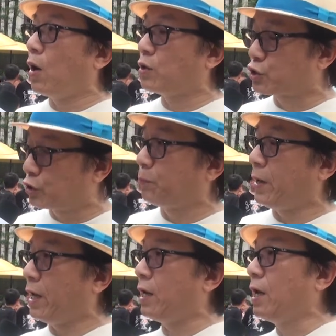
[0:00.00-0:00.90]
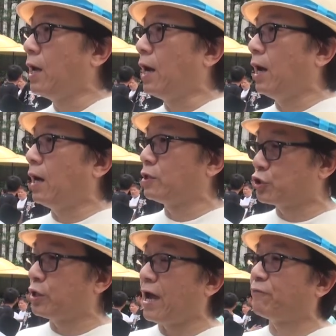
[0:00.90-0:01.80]
should be uh,
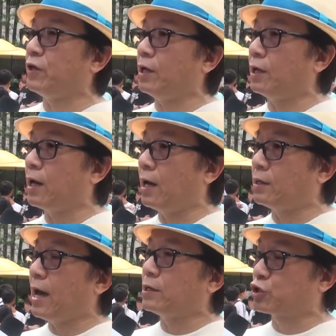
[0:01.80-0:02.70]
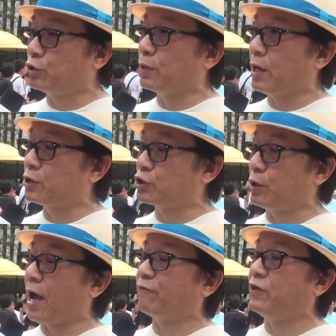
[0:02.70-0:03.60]
should have the uh, should
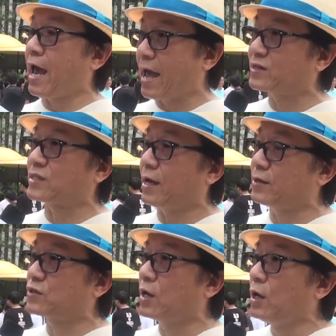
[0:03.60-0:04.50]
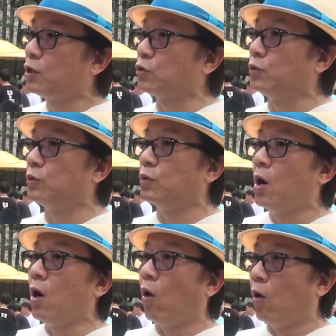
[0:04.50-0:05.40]
should have the access to
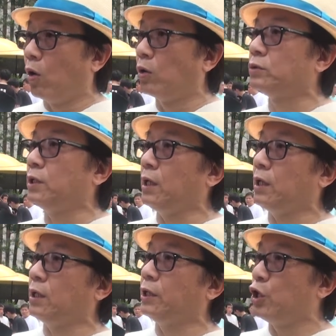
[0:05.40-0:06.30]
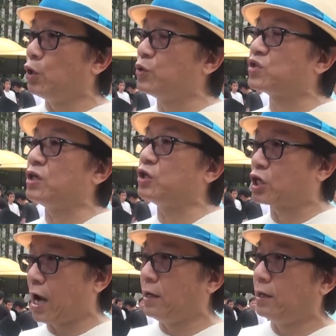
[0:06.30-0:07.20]
all the news in
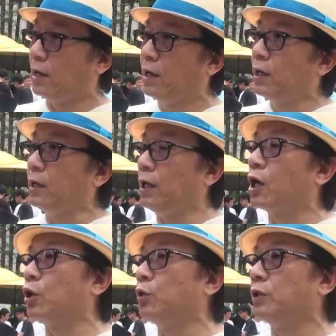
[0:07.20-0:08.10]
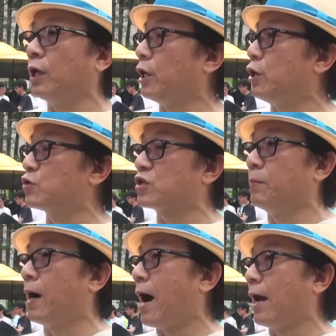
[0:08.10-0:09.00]
China, including news
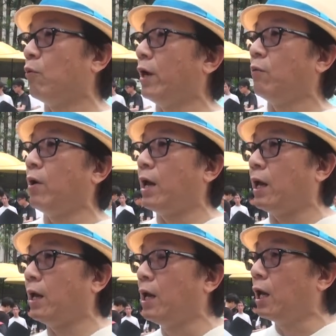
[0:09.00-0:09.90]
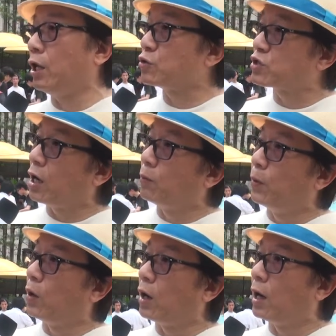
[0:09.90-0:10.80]
about Ai Weiwei, Liu
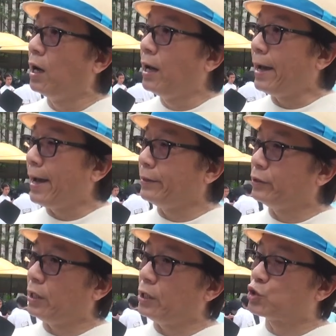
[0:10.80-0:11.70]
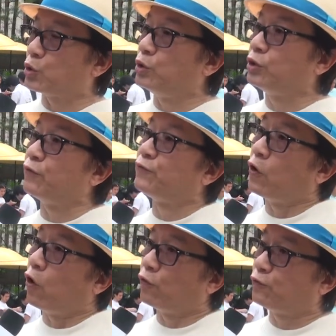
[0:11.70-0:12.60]
Xiaobo, and the June the
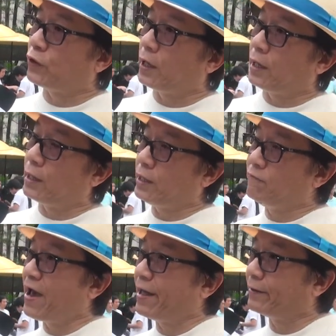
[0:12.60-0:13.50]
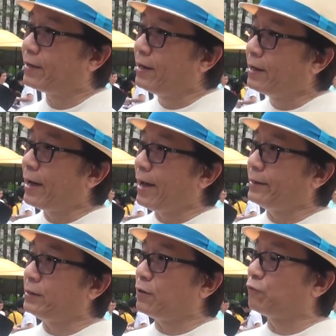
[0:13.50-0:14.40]
fourth uh, event.
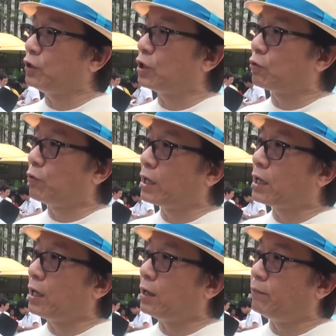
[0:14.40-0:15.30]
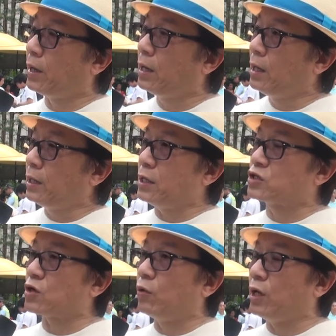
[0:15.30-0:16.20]
And if the curriculum
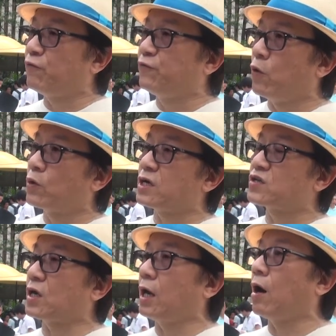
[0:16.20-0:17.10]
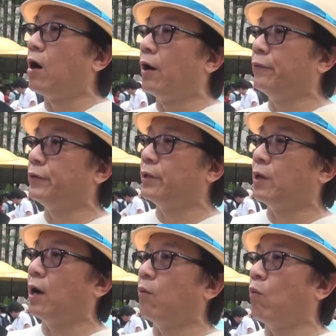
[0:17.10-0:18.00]
is only focusing on
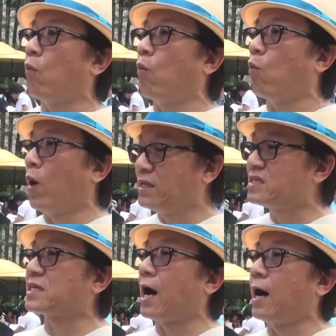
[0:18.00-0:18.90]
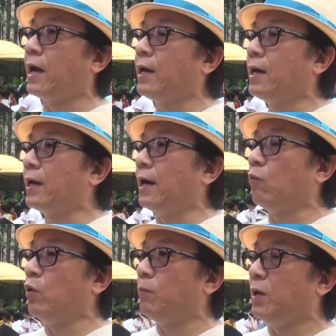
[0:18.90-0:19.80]
one side,
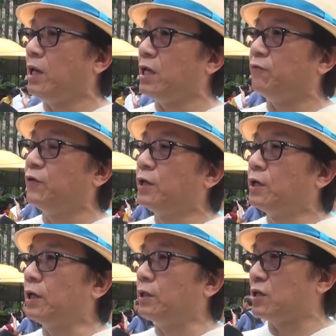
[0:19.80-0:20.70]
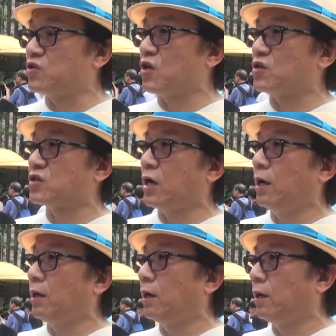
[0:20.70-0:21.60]
and we believe this is uh,
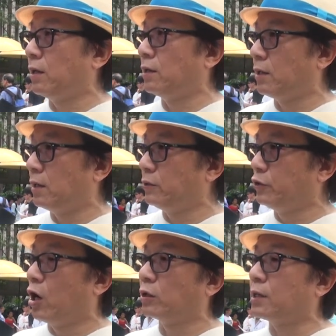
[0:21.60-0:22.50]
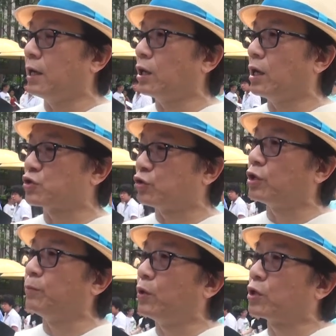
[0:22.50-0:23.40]
uh, not a, a,
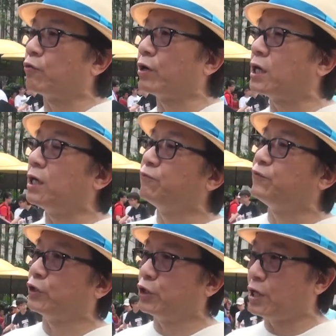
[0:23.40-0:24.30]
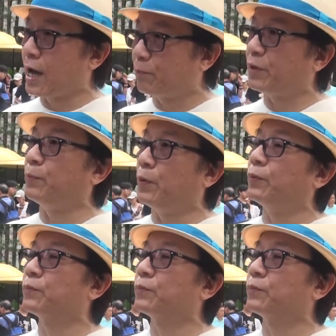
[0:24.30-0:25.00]
suitable curriculum for the young people.